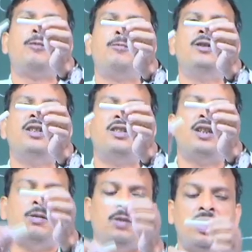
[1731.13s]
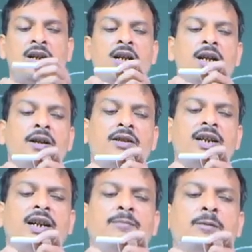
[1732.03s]
proficiency level.
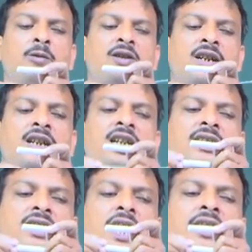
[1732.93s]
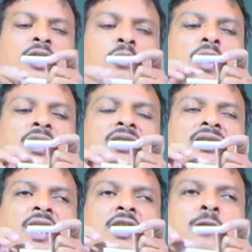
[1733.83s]
Second people said yes, I require this
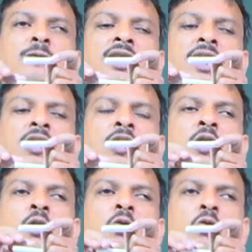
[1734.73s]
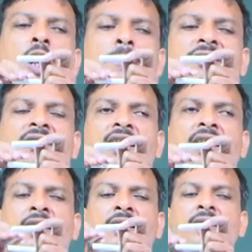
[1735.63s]
kind of skill who have a
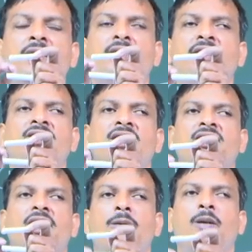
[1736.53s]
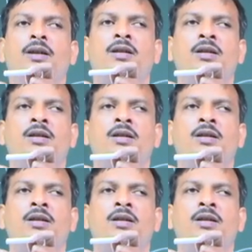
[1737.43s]
skill this level.